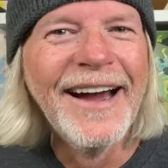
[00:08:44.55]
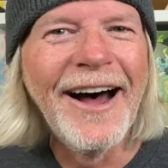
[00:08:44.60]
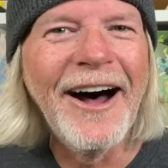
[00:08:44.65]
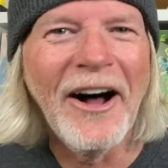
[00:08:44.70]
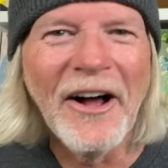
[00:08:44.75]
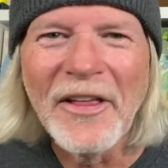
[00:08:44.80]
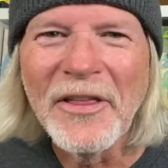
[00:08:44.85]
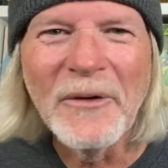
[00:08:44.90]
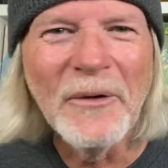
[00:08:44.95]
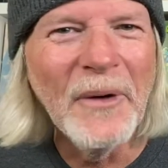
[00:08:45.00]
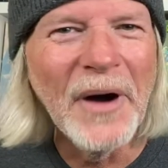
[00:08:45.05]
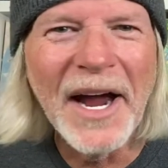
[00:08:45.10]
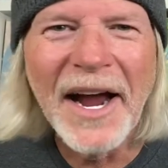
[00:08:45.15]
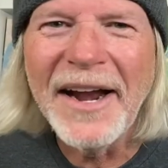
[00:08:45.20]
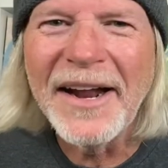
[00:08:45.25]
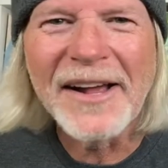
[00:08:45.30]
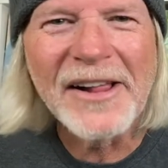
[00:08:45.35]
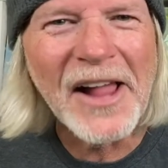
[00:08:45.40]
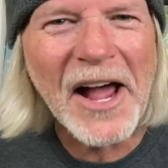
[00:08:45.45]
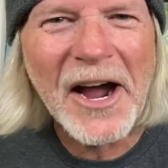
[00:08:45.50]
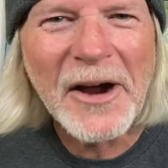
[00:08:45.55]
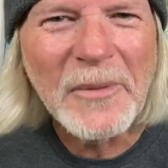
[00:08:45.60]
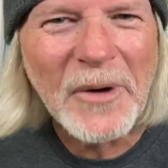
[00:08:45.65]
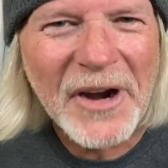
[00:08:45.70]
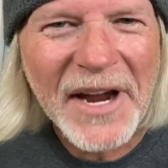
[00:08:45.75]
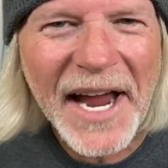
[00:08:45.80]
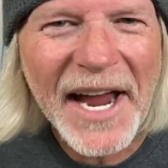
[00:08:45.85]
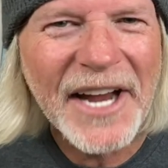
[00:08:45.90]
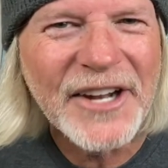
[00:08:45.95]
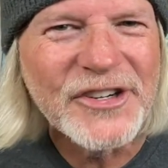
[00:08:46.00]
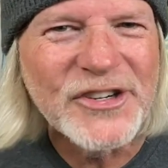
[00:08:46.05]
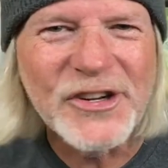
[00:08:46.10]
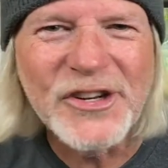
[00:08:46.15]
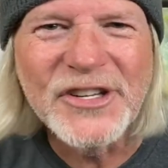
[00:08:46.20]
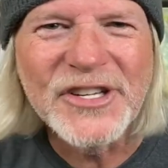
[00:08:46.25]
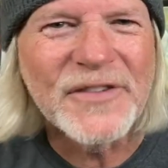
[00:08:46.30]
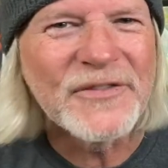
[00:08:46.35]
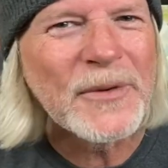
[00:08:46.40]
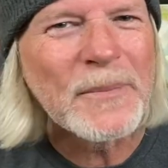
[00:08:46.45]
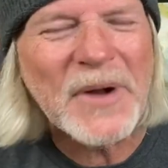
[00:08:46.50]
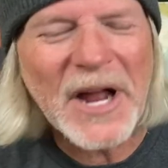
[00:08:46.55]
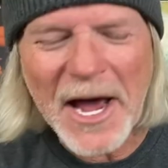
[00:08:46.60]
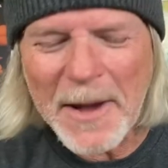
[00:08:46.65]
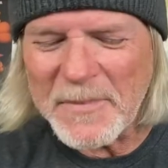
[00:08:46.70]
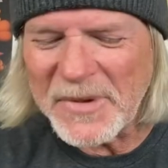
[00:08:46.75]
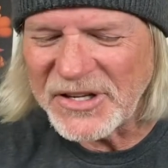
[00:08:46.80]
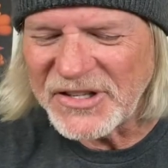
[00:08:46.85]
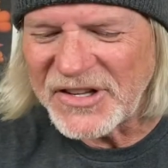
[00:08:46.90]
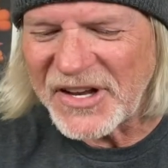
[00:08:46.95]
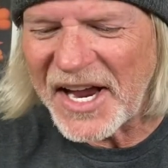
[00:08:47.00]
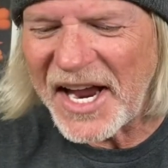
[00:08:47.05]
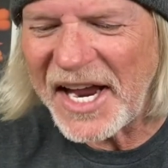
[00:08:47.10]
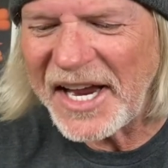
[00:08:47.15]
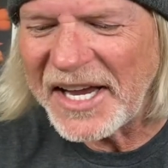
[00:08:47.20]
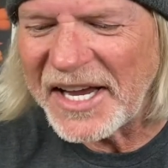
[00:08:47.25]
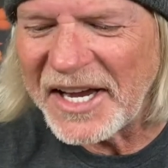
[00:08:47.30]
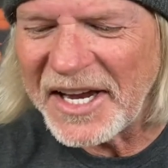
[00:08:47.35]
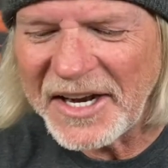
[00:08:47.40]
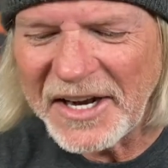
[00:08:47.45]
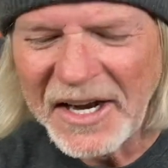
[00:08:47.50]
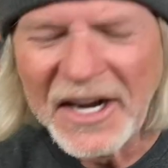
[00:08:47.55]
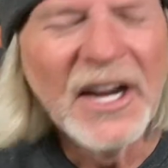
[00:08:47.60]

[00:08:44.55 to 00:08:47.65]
all the way to Clockwork Angels, if I'm not mistaken.